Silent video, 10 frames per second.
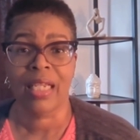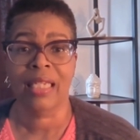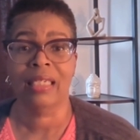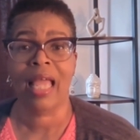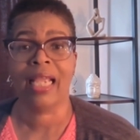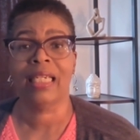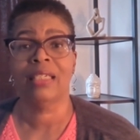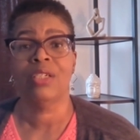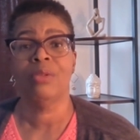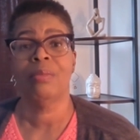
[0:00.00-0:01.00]
and
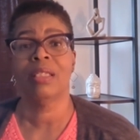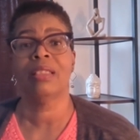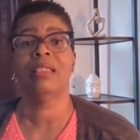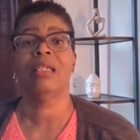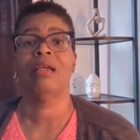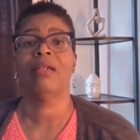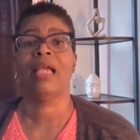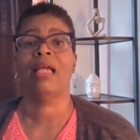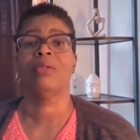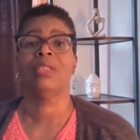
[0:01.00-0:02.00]
lacking humility on
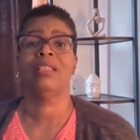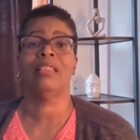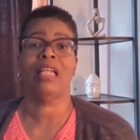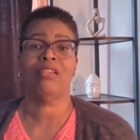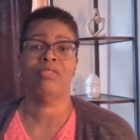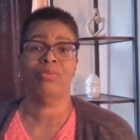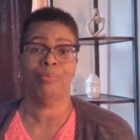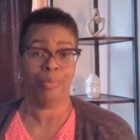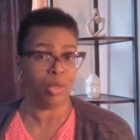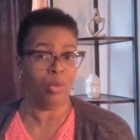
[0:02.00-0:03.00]
how to stay
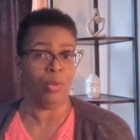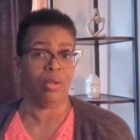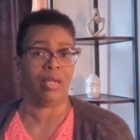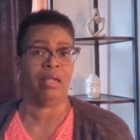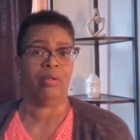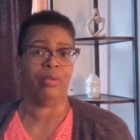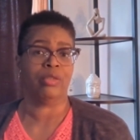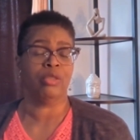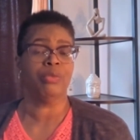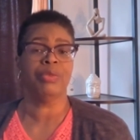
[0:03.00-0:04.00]
pure or
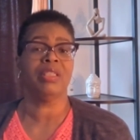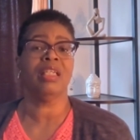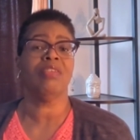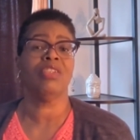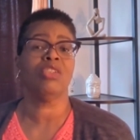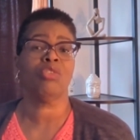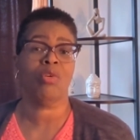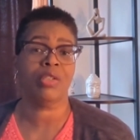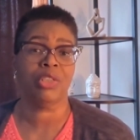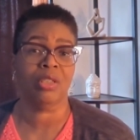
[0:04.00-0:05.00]
to receive
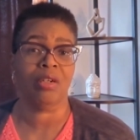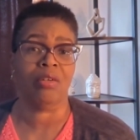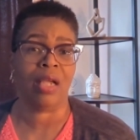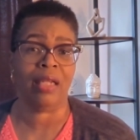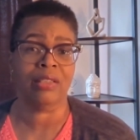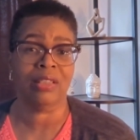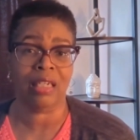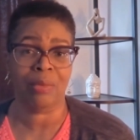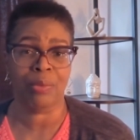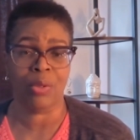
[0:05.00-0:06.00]
instruction on how to
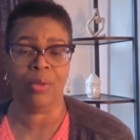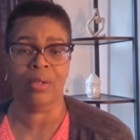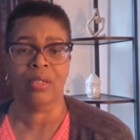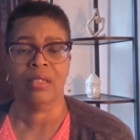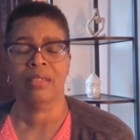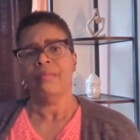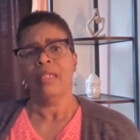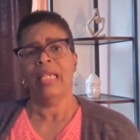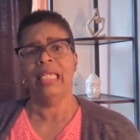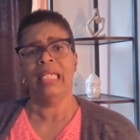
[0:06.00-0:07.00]
stay pure.
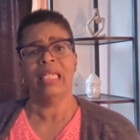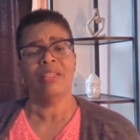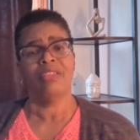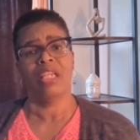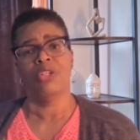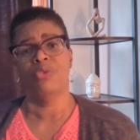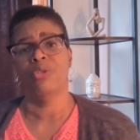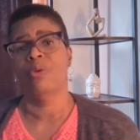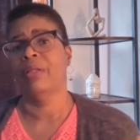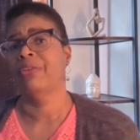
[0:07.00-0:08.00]
And anything you
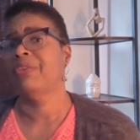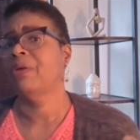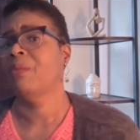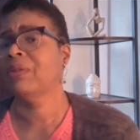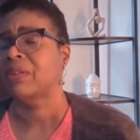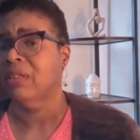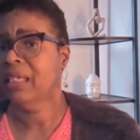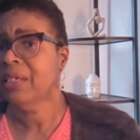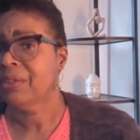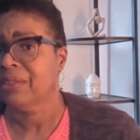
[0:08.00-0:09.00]
do other than what the
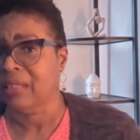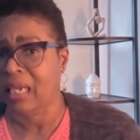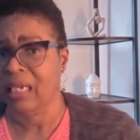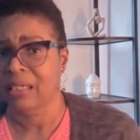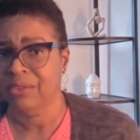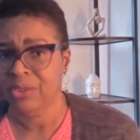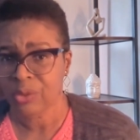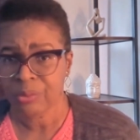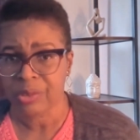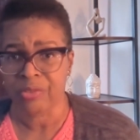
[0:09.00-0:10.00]
leaders say is
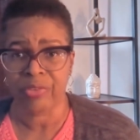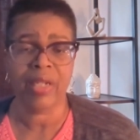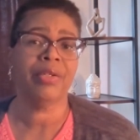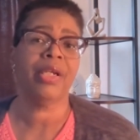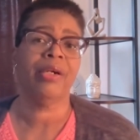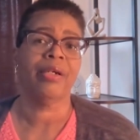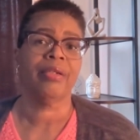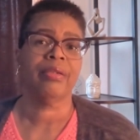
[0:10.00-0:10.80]
doomed to failure.